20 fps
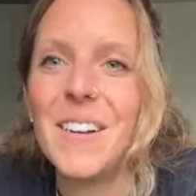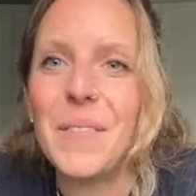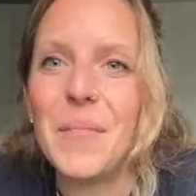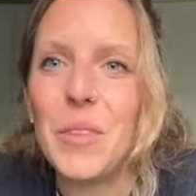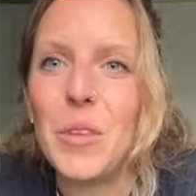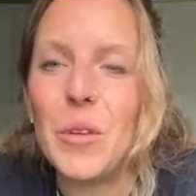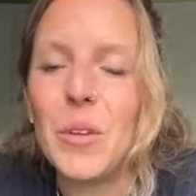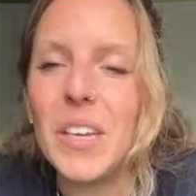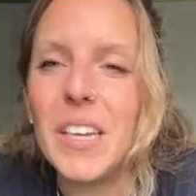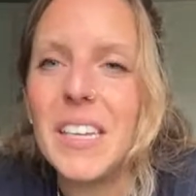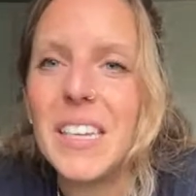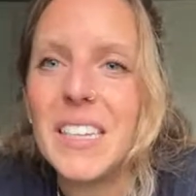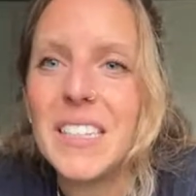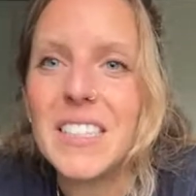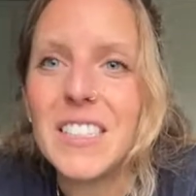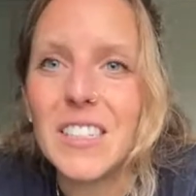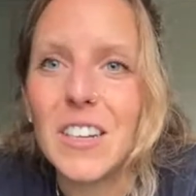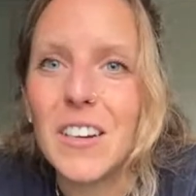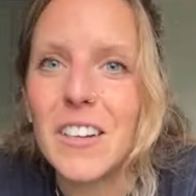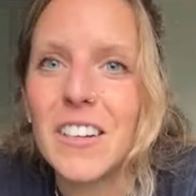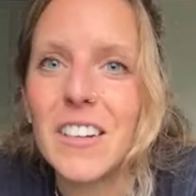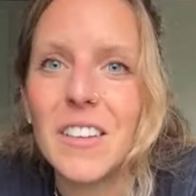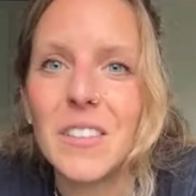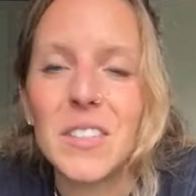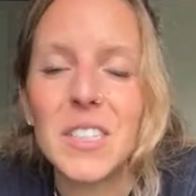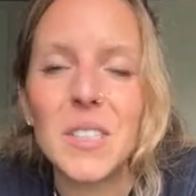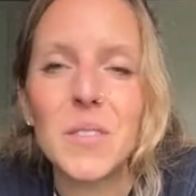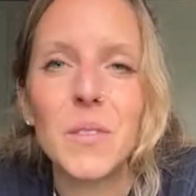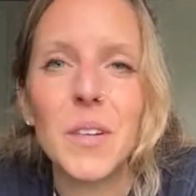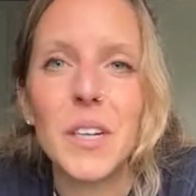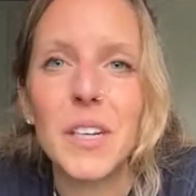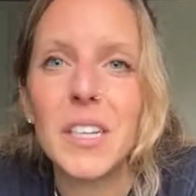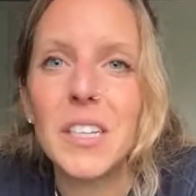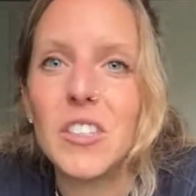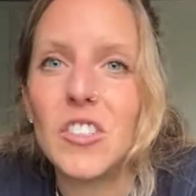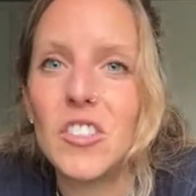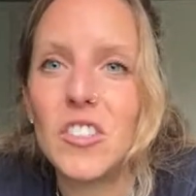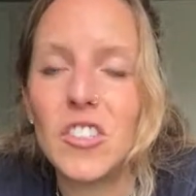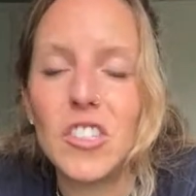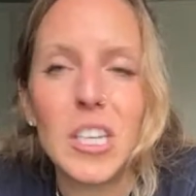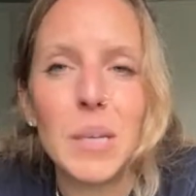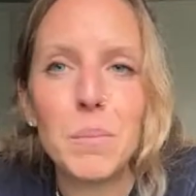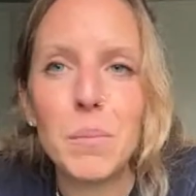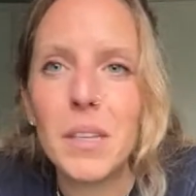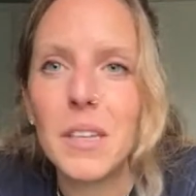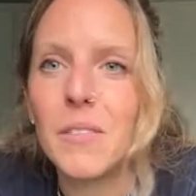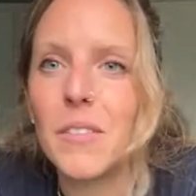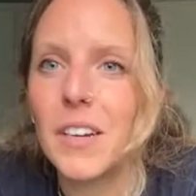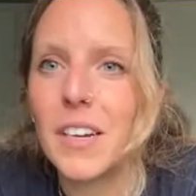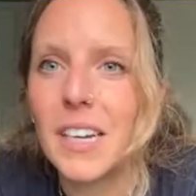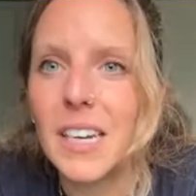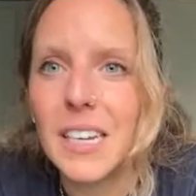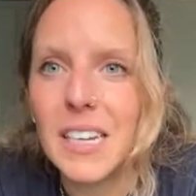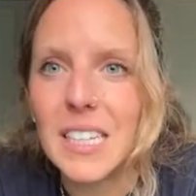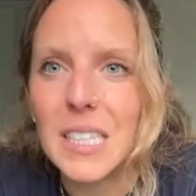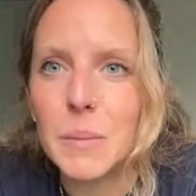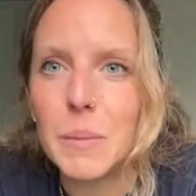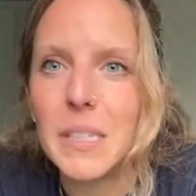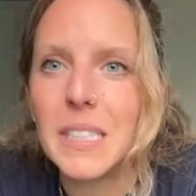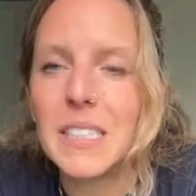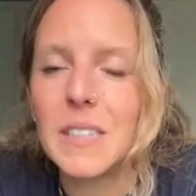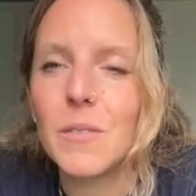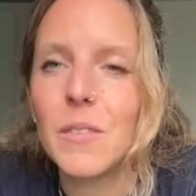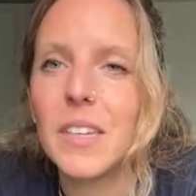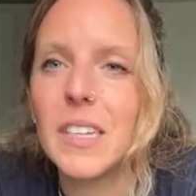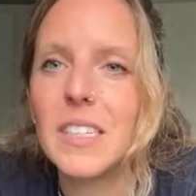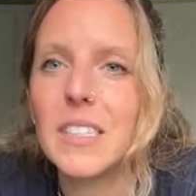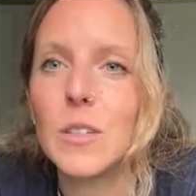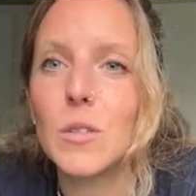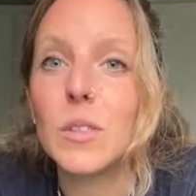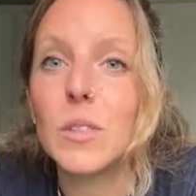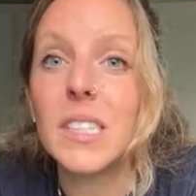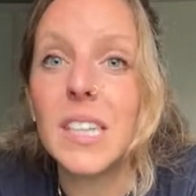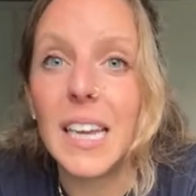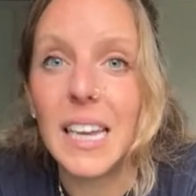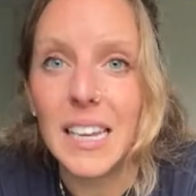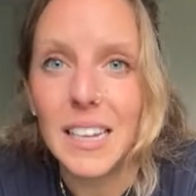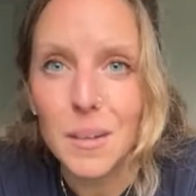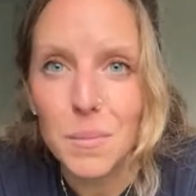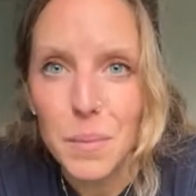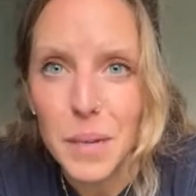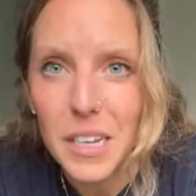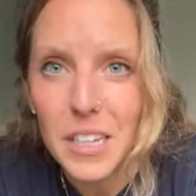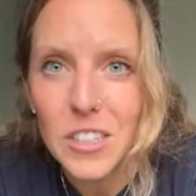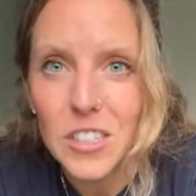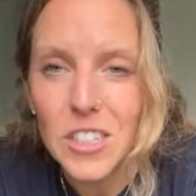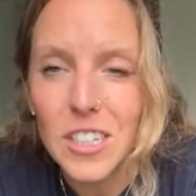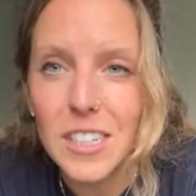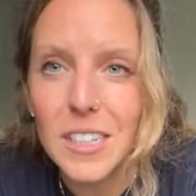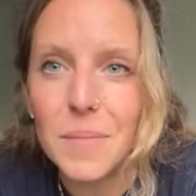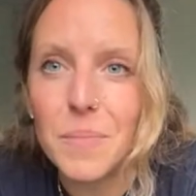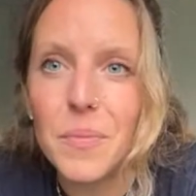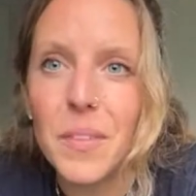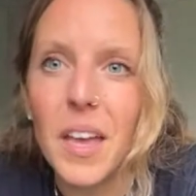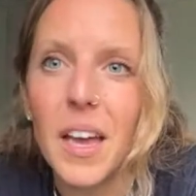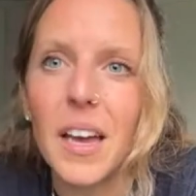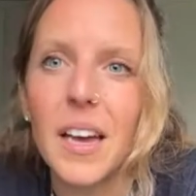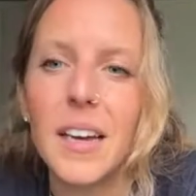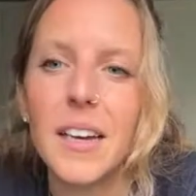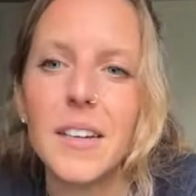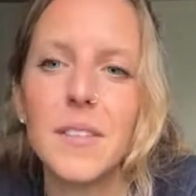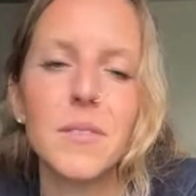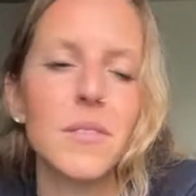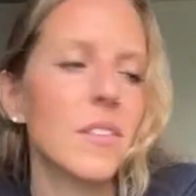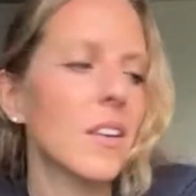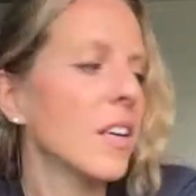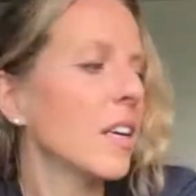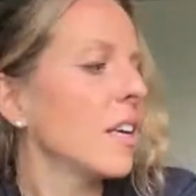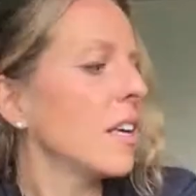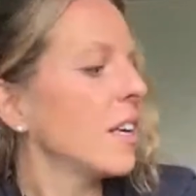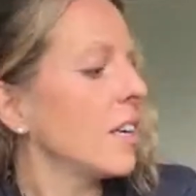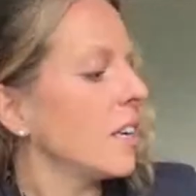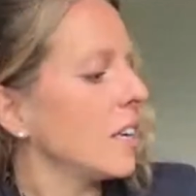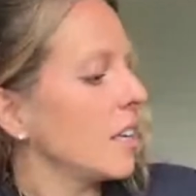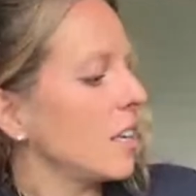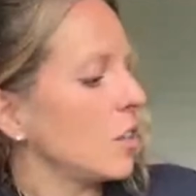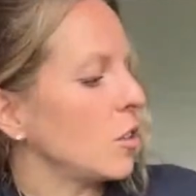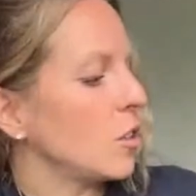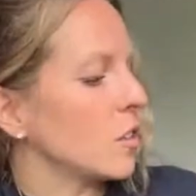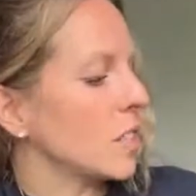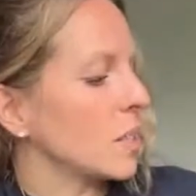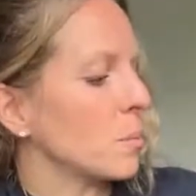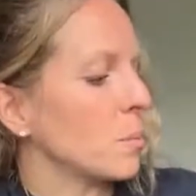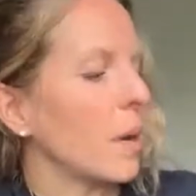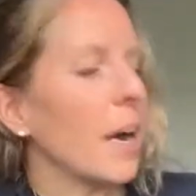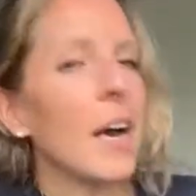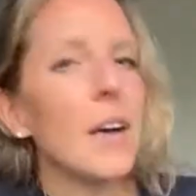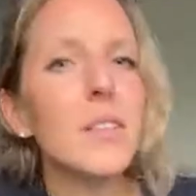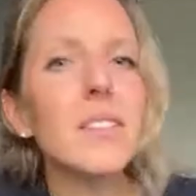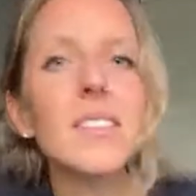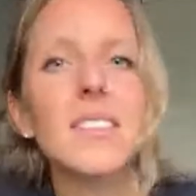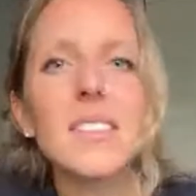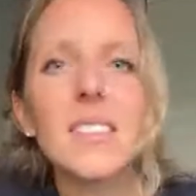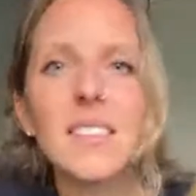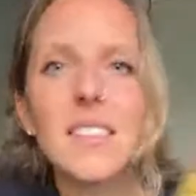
You can get started on this very cheaply, very inexpensively. So take a picture of your sprouts,